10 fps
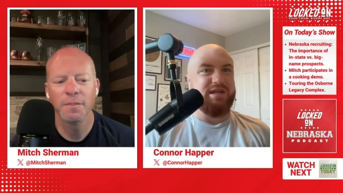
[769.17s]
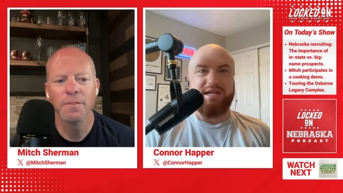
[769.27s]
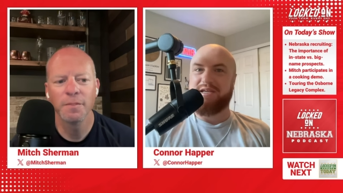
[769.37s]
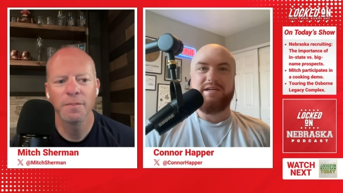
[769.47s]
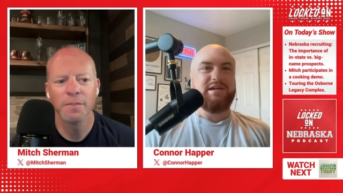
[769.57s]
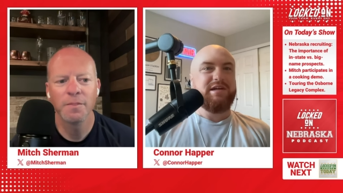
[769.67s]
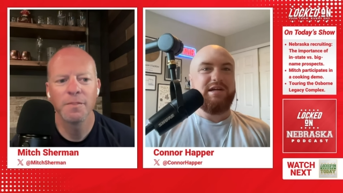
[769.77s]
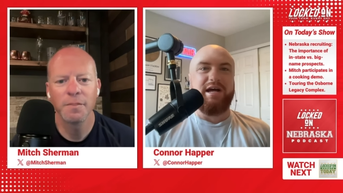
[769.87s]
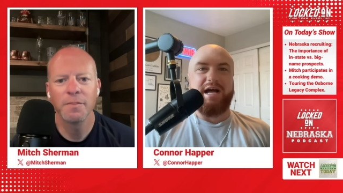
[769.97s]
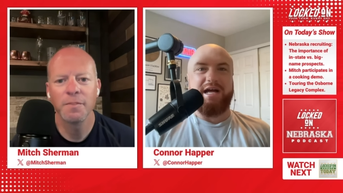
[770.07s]
Speaker 1: B
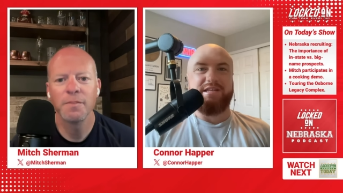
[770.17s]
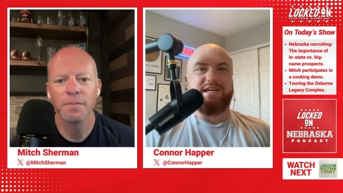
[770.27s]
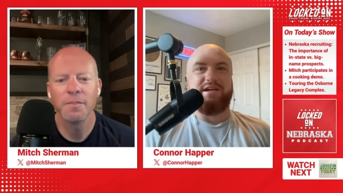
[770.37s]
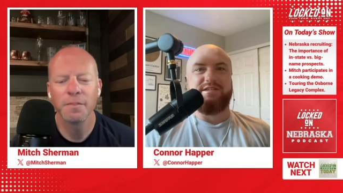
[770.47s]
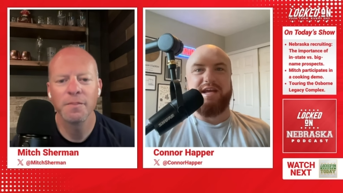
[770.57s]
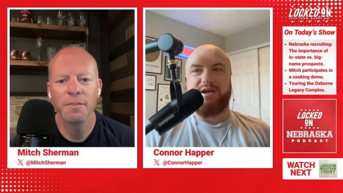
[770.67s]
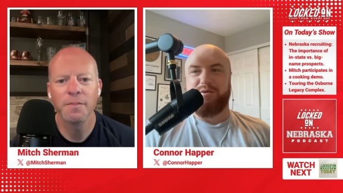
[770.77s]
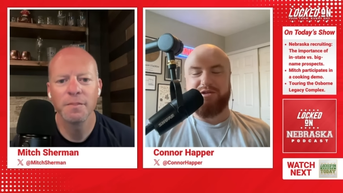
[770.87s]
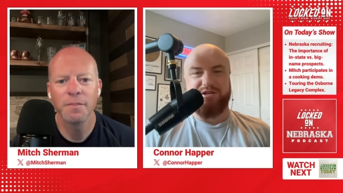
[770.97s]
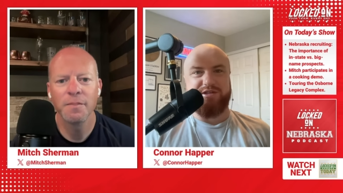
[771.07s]
uh, downtown,
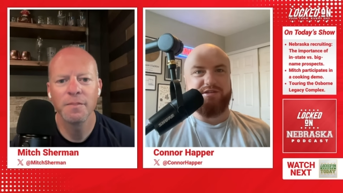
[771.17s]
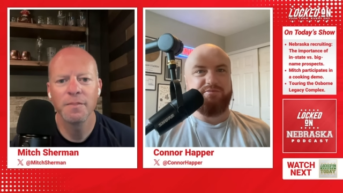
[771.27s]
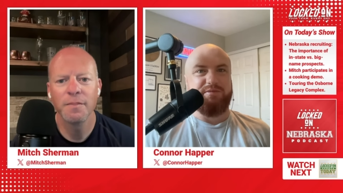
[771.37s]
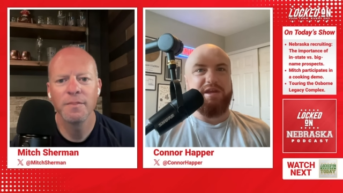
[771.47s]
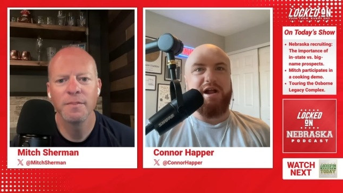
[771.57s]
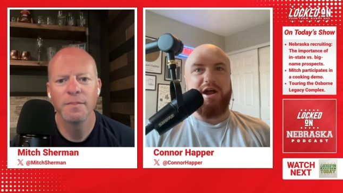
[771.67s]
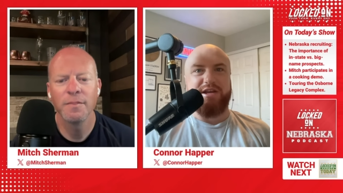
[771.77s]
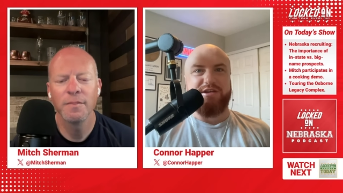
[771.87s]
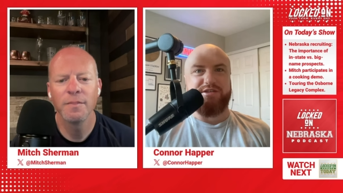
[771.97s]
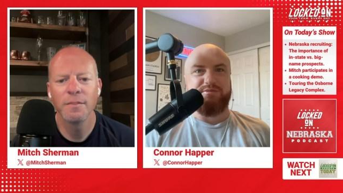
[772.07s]
which is you know I
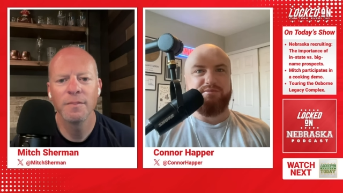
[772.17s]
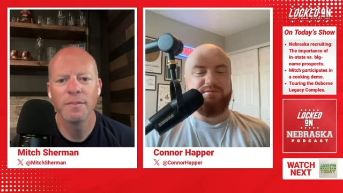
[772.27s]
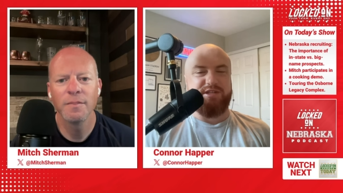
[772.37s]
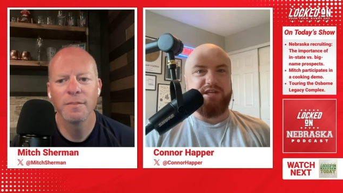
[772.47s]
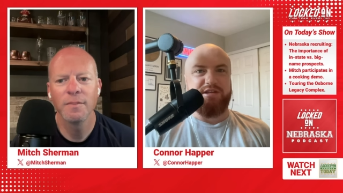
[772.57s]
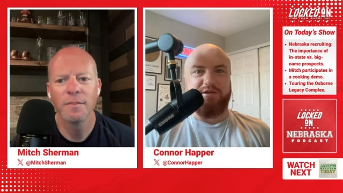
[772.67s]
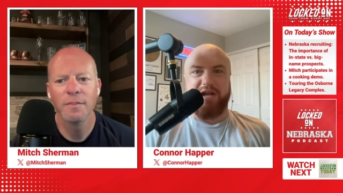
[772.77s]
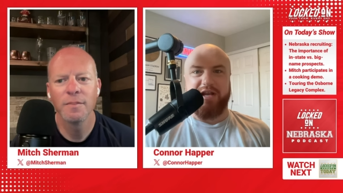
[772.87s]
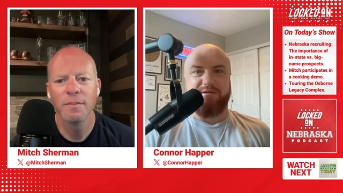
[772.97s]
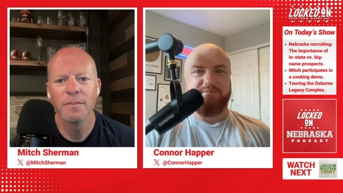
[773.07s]
just.
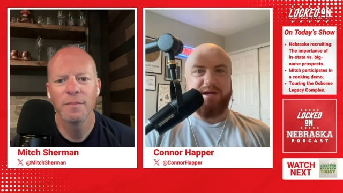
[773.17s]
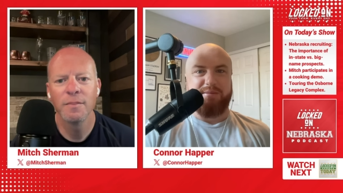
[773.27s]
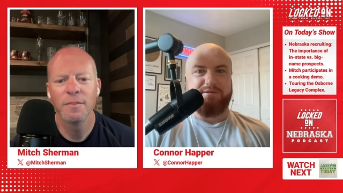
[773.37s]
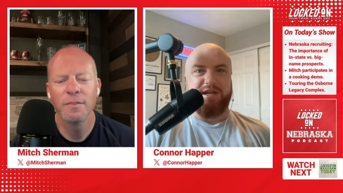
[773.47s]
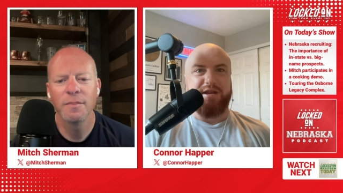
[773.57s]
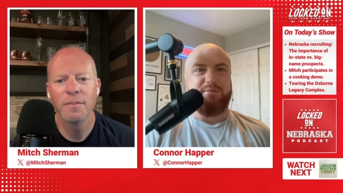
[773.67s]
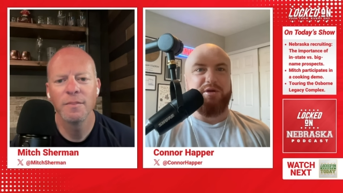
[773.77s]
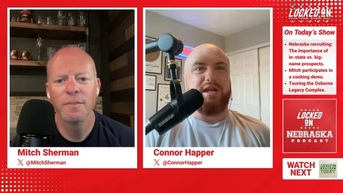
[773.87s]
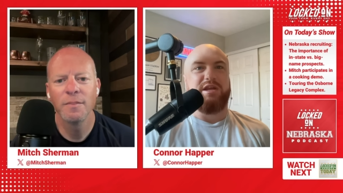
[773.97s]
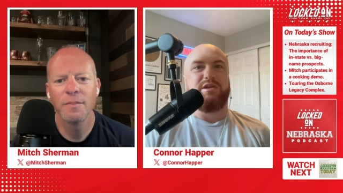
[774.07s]
Scintillating, updating,
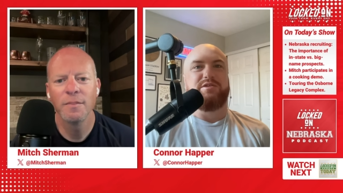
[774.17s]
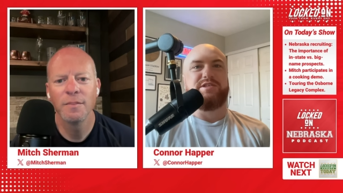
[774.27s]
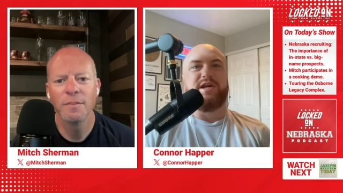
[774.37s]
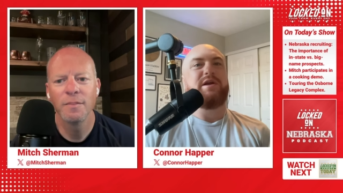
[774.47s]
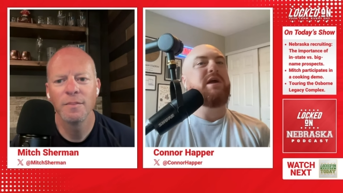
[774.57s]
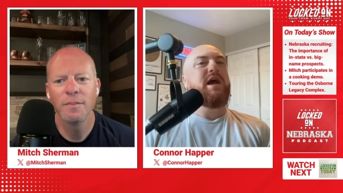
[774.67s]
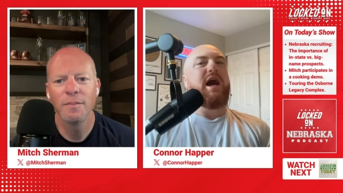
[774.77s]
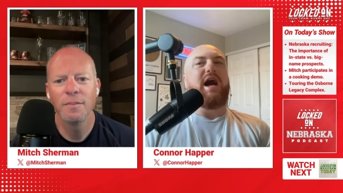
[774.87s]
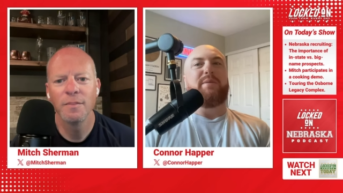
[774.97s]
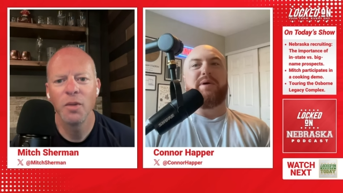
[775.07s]
breaking news here.
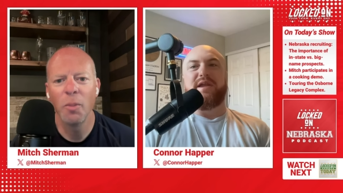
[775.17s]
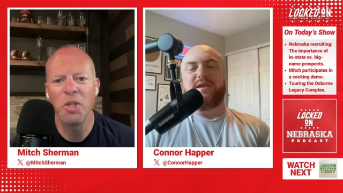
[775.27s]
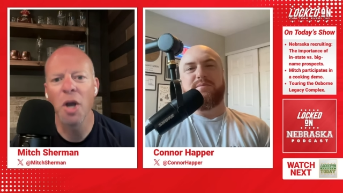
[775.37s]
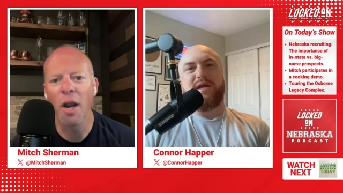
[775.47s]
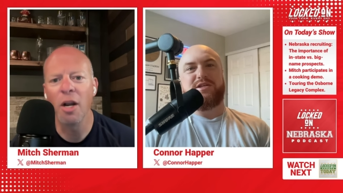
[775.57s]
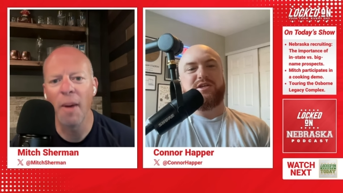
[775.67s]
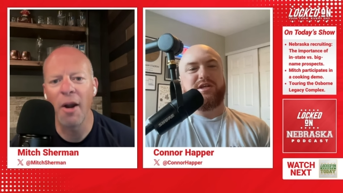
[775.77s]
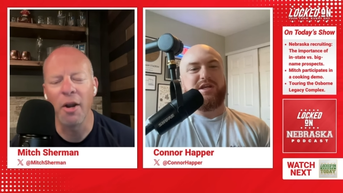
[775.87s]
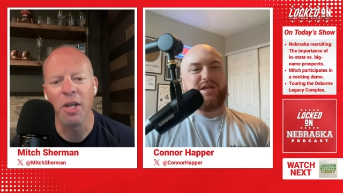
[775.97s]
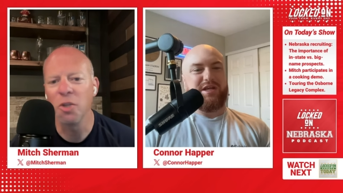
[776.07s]
Speaker 2: Uh, but we'll be talking it, about it
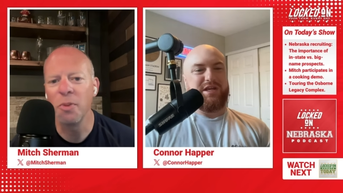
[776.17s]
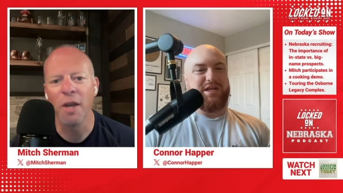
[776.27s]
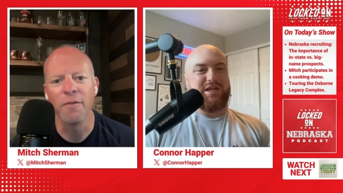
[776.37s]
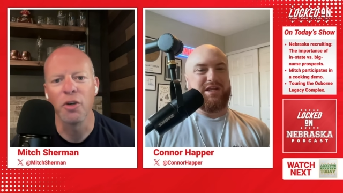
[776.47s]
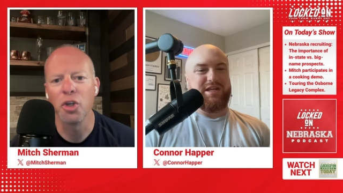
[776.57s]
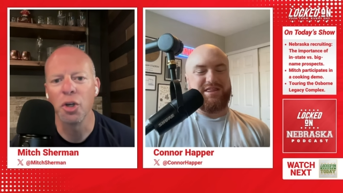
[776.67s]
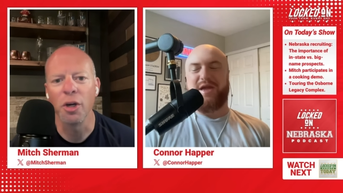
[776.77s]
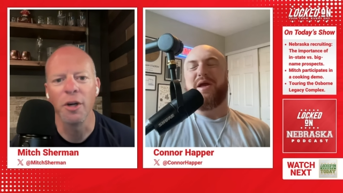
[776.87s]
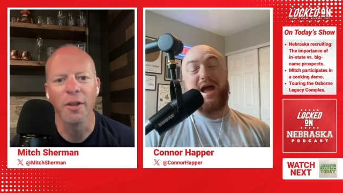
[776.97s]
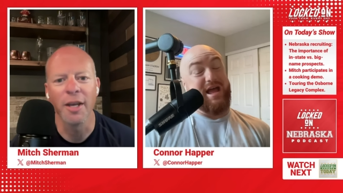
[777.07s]
on E S P N for
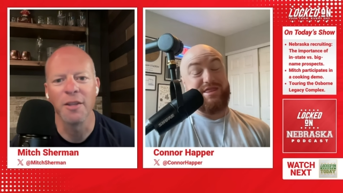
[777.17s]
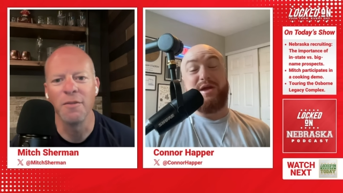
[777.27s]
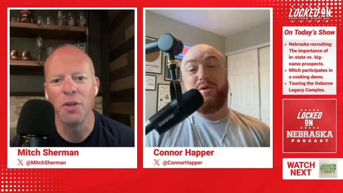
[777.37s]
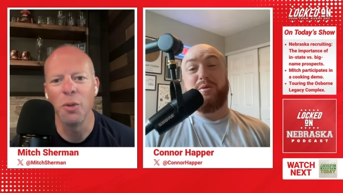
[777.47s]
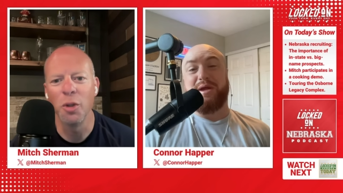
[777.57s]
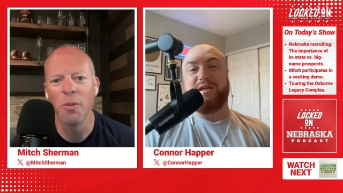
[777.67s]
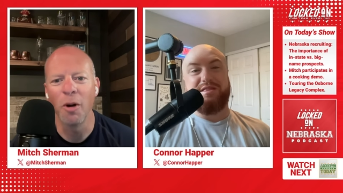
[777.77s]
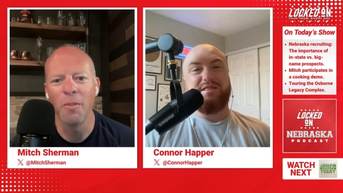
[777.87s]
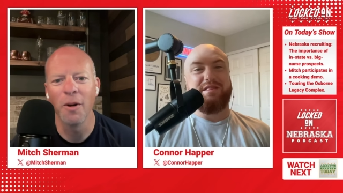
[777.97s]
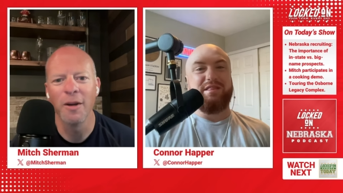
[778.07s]
sure.
Speaker 1: They, like the view of the be.
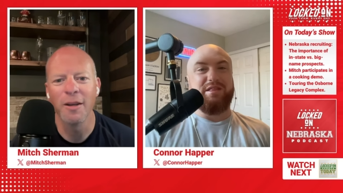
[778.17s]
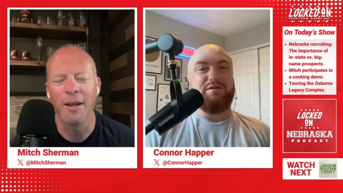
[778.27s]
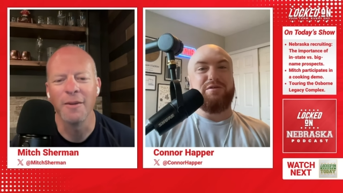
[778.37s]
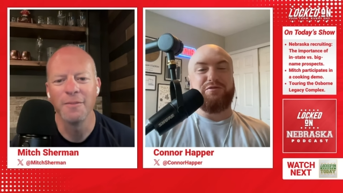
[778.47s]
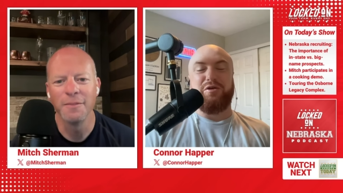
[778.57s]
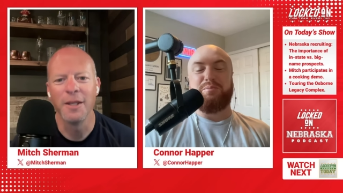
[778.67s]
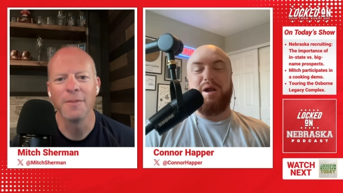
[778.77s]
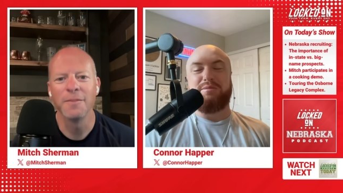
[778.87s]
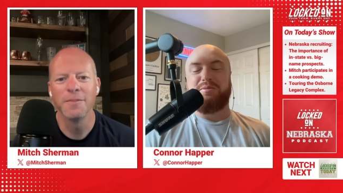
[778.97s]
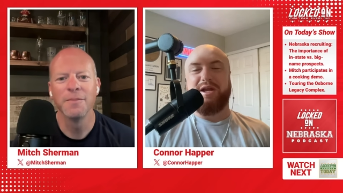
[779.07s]
ballpark. Yeah. Or yeah.
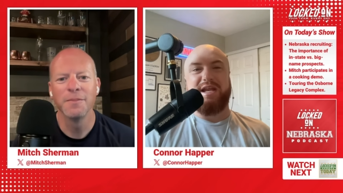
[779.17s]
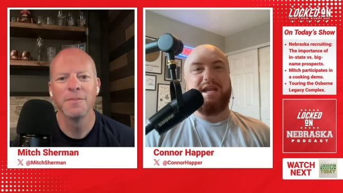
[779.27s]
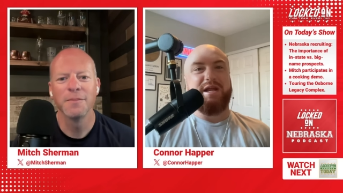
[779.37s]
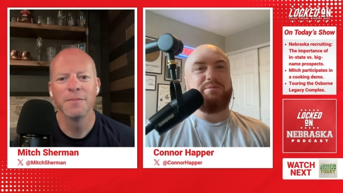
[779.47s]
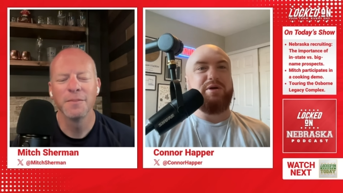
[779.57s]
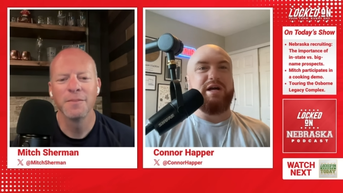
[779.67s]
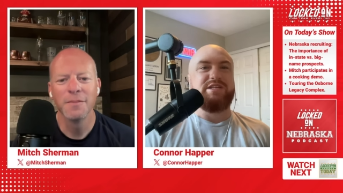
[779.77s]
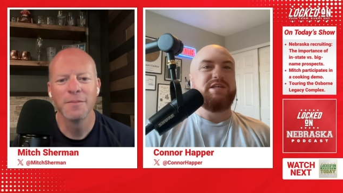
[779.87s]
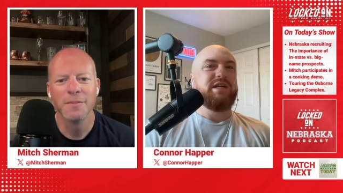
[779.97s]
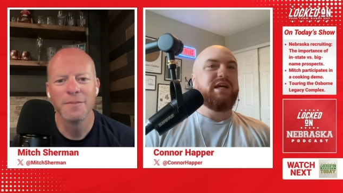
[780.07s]
probably an inning
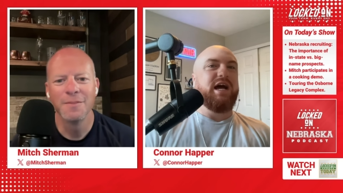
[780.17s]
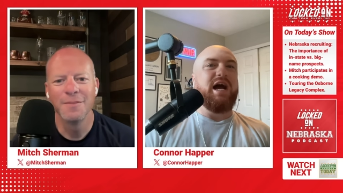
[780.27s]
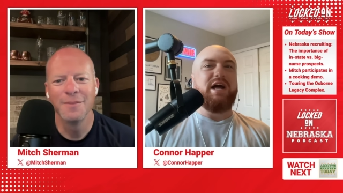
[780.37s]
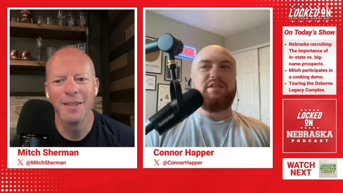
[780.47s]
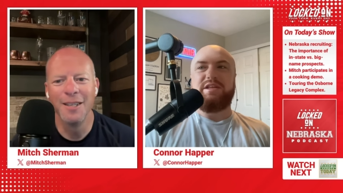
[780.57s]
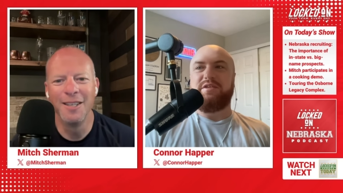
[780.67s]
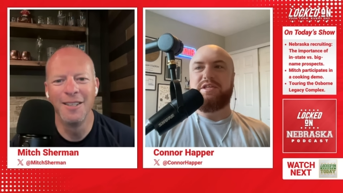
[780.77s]
plus. Uh, let,